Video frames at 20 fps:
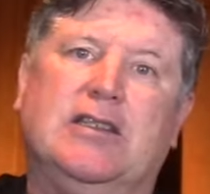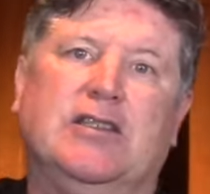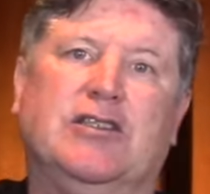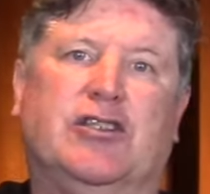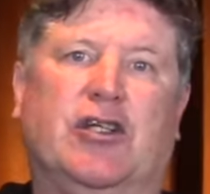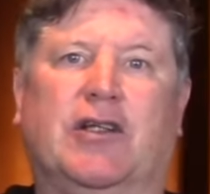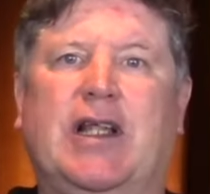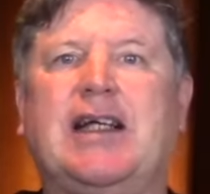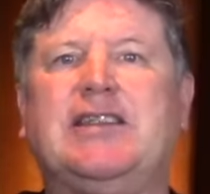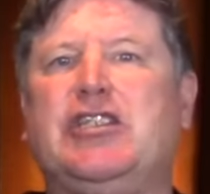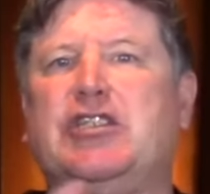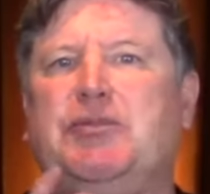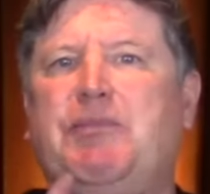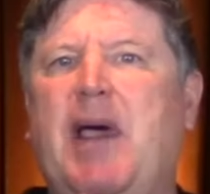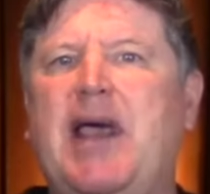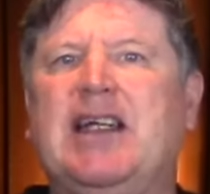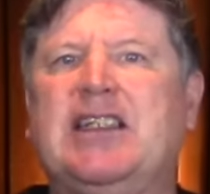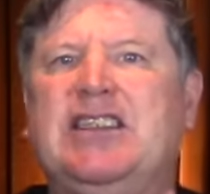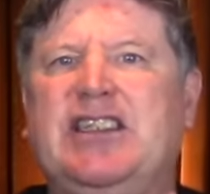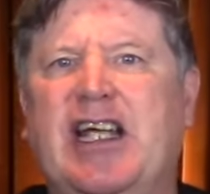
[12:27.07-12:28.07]
So that's the
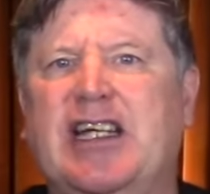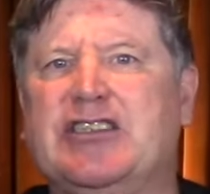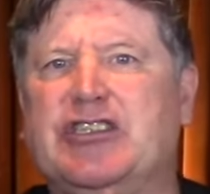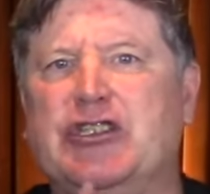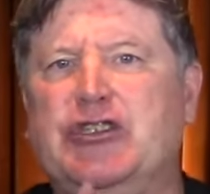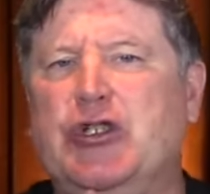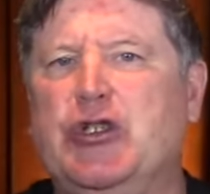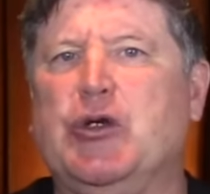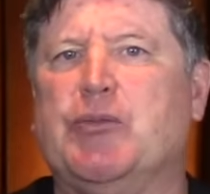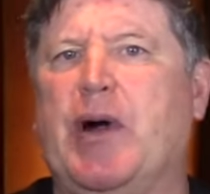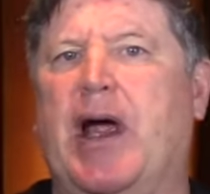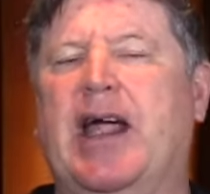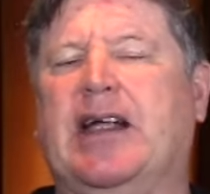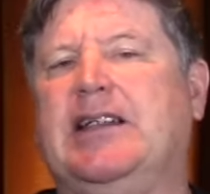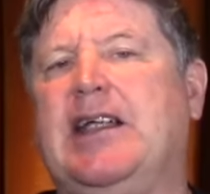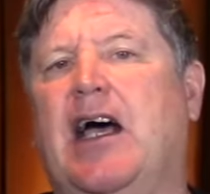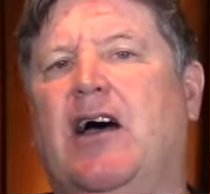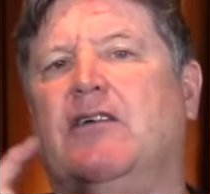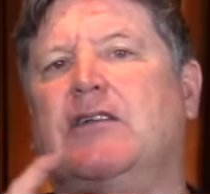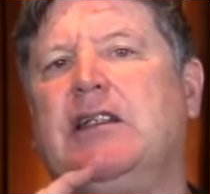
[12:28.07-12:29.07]
Spanish Dancer Nudibranch.
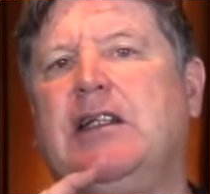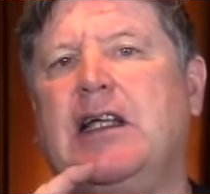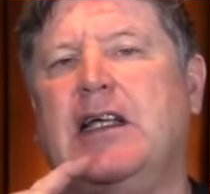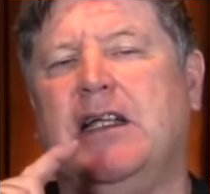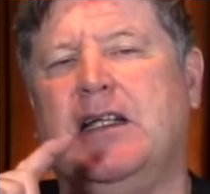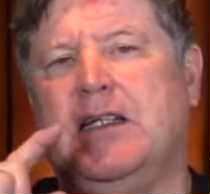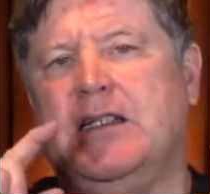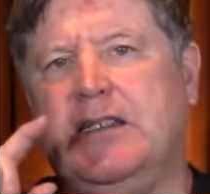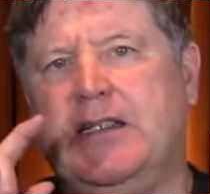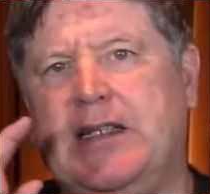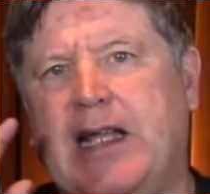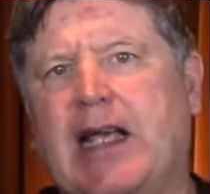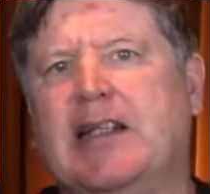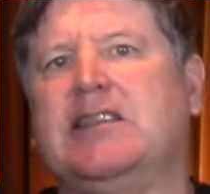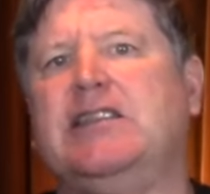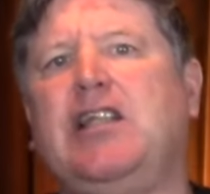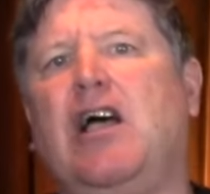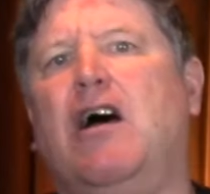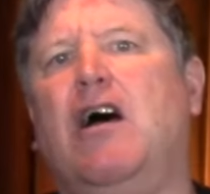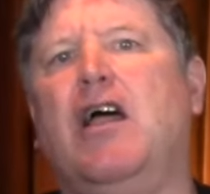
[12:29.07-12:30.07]
Now,
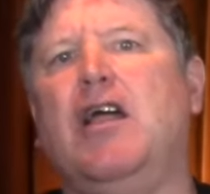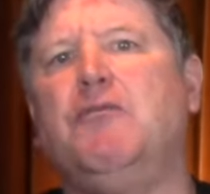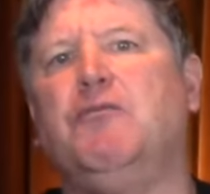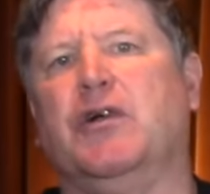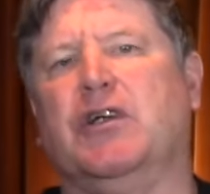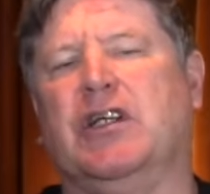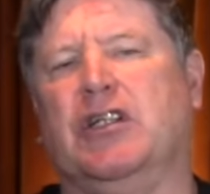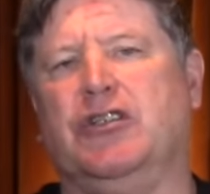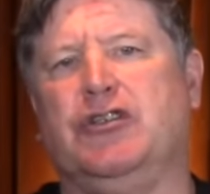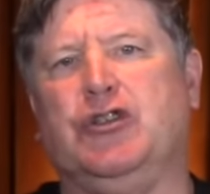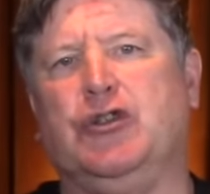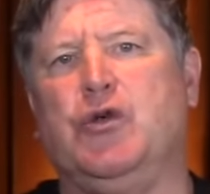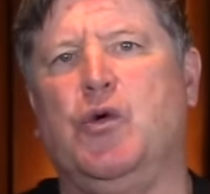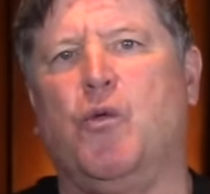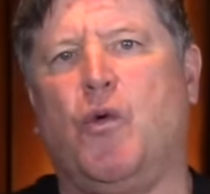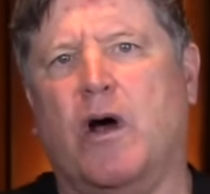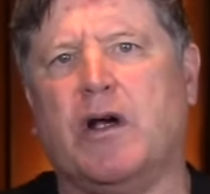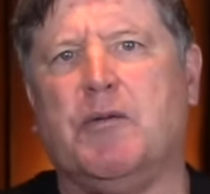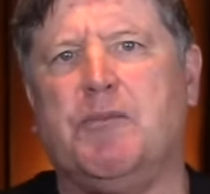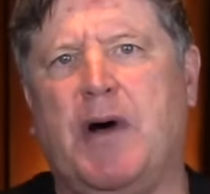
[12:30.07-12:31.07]
next time, we're going to do
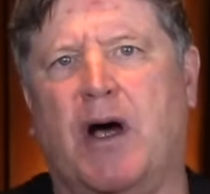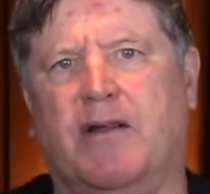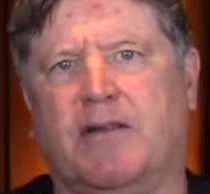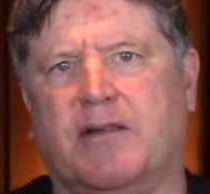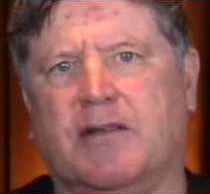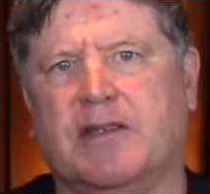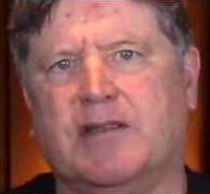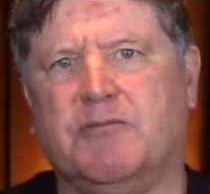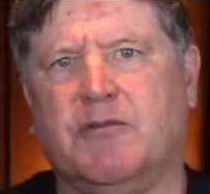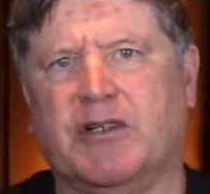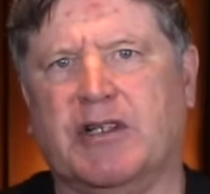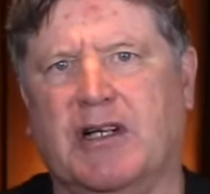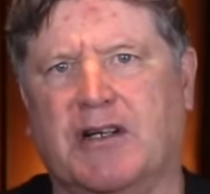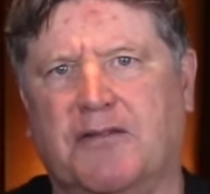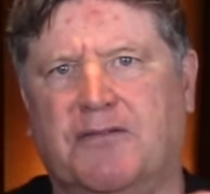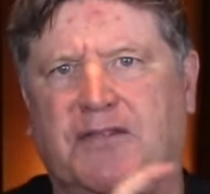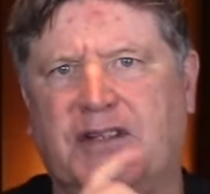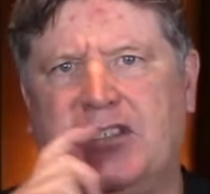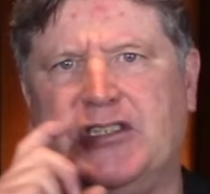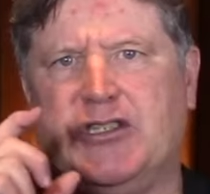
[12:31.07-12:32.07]
one a month. We're going to
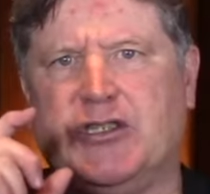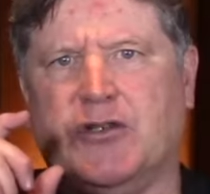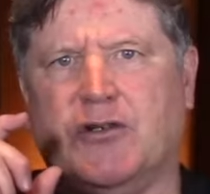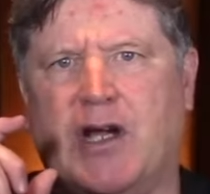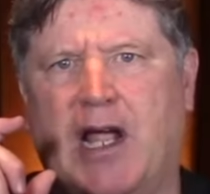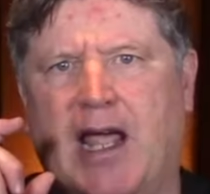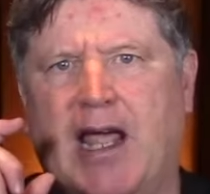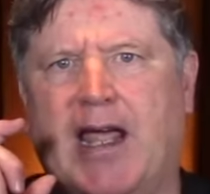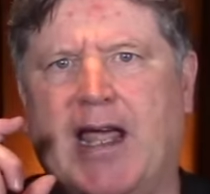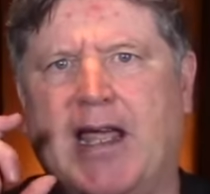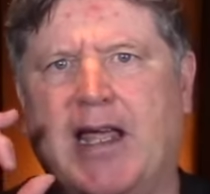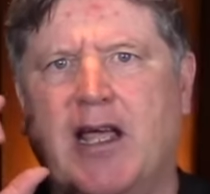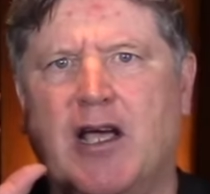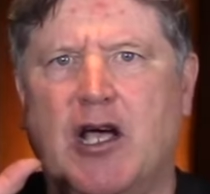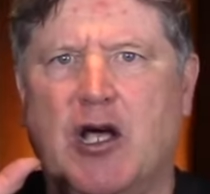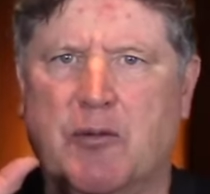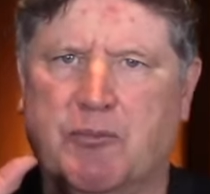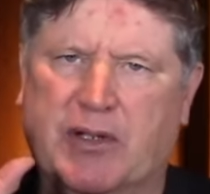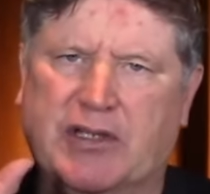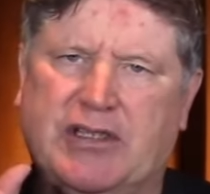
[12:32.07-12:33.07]
feature a
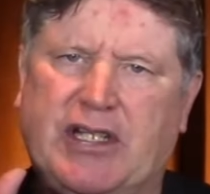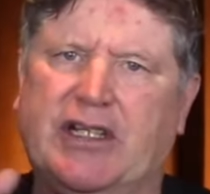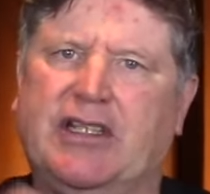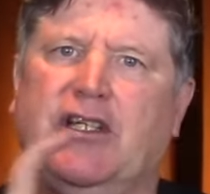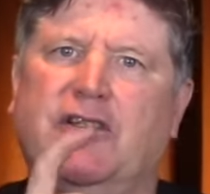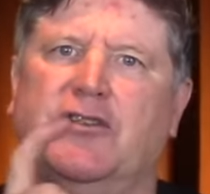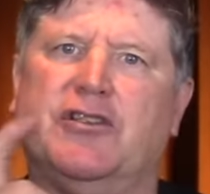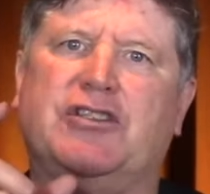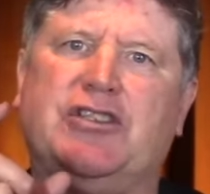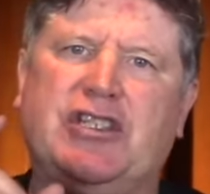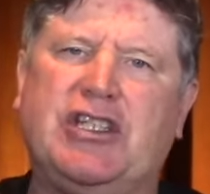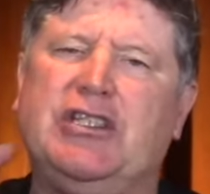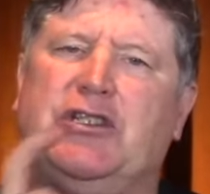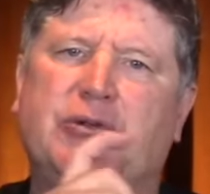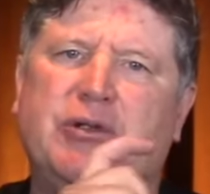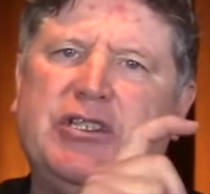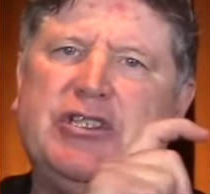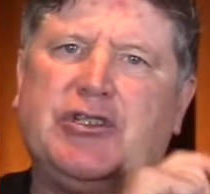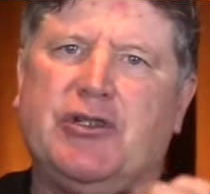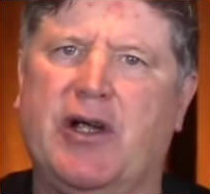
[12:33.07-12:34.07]
particular sea
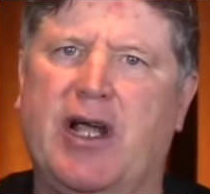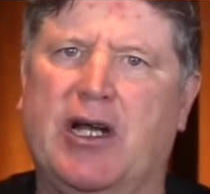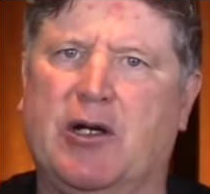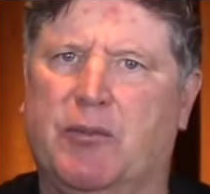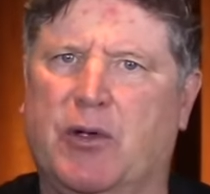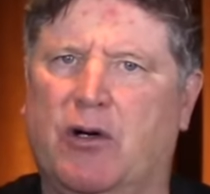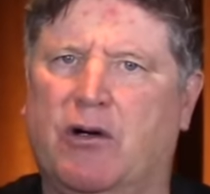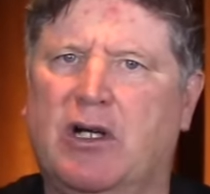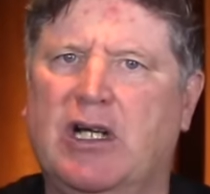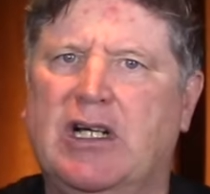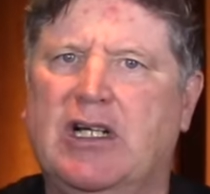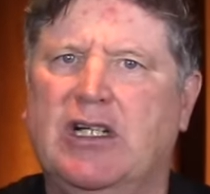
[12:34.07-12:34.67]
creature animal.